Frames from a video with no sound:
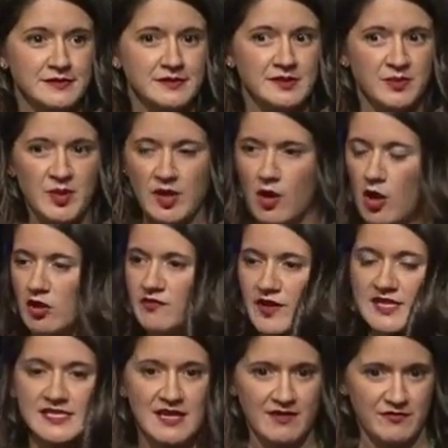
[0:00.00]
But all of
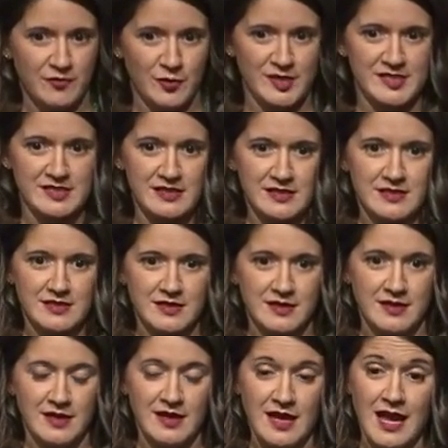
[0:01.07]
us have voices.
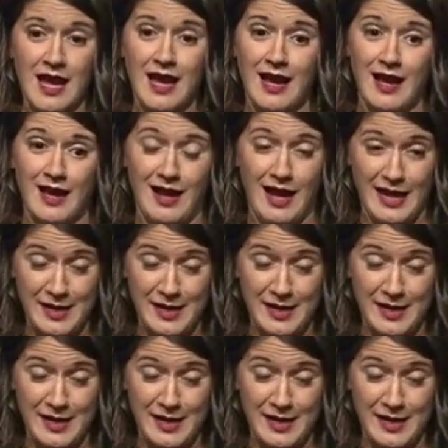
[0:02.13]
I